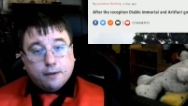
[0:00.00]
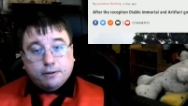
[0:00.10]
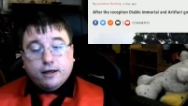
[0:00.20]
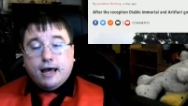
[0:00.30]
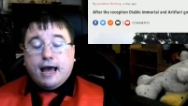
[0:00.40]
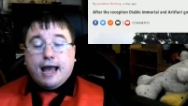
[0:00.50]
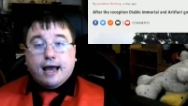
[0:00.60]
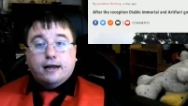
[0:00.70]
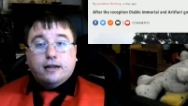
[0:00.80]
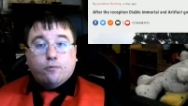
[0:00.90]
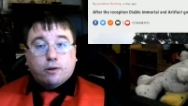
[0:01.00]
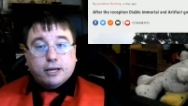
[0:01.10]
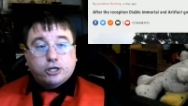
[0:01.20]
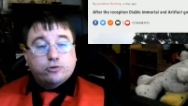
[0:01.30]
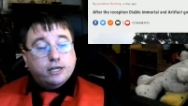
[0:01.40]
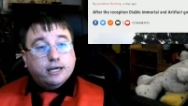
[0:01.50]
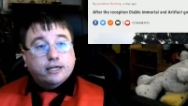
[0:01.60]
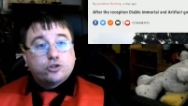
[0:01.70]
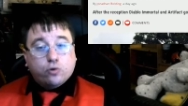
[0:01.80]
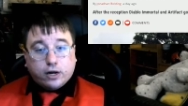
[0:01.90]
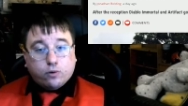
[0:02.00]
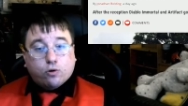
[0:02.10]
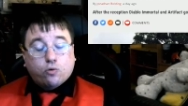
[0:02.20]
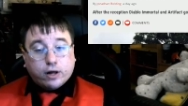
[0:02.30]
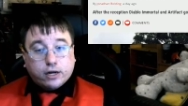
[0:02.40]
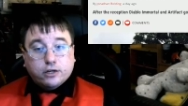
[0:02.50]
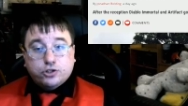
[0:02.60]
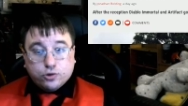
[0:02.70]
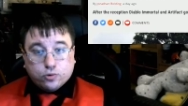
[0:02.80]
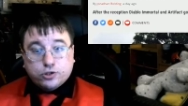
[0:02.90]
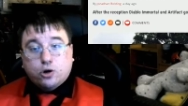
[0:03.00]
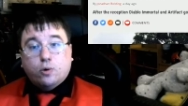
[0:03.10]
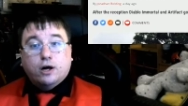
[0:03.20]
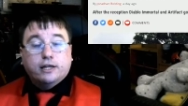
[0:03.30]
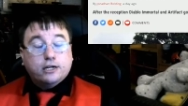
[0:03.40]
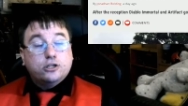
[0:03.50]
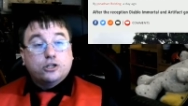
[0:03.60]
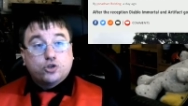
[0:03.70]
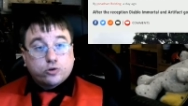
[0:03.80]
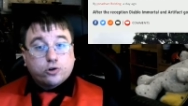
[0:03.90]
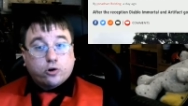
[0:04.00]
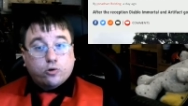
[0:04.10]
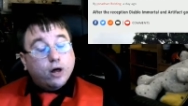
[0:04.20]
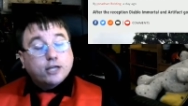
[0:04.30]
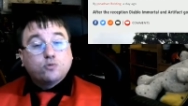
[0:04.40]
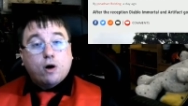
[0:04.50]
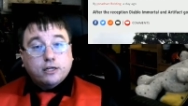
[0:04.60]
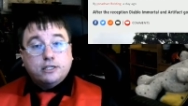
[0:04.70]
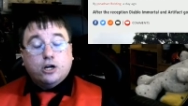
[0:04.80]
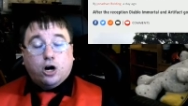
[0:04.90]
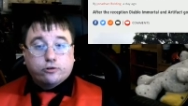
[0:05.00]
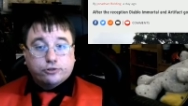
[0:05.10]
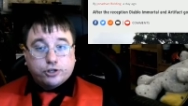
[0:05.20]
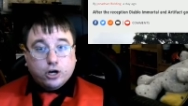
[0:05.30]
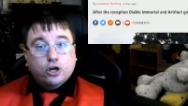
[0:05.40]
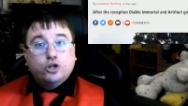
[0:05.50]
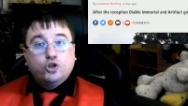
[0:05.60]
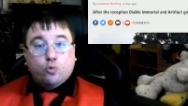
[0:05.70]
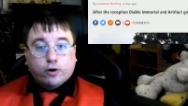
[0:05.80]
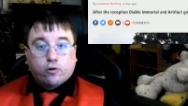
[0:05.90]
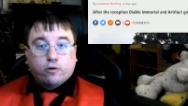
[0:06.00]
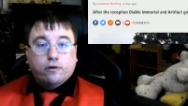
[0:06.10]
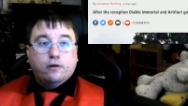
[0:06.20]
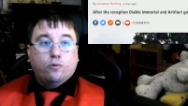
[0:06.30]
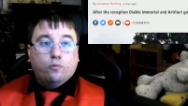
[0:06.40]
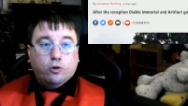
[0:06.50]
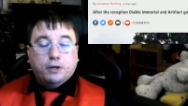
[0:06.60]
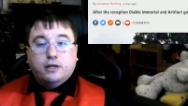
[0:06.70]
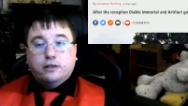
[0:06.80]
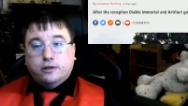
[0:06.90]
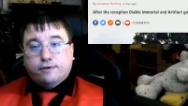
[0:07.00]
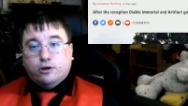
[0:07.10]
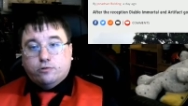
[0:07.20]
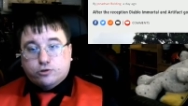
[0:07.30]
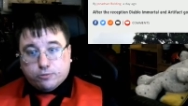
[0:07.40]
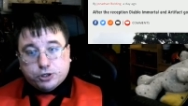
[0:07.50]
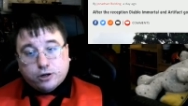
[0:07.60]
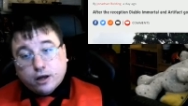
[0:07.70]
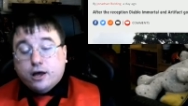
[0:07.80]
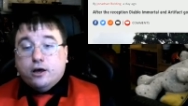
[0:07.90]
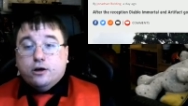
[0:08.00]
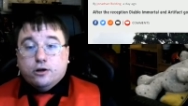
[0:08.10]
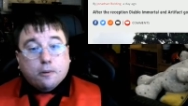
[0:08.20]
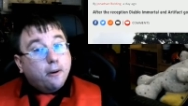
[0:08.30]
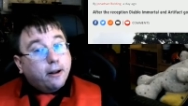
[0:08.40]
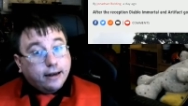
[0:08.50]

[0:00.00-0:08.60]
and I want to make sure that he gets credit where credit is due. So a link to the source article as well as the author's Twitter will be in the video description. Now,